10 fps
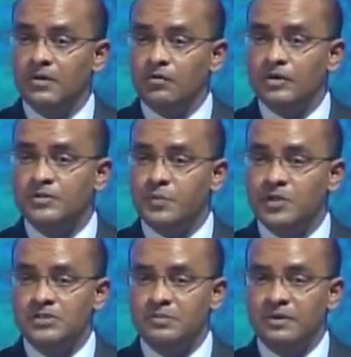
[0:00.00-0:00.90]

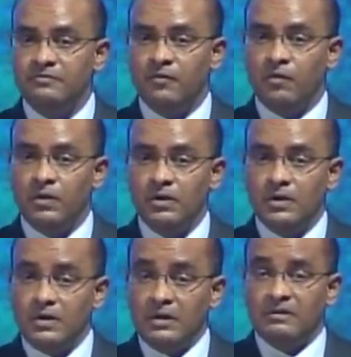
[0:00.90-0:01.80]
responsible for,
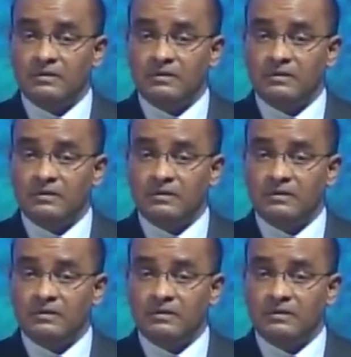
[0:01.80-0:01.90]
that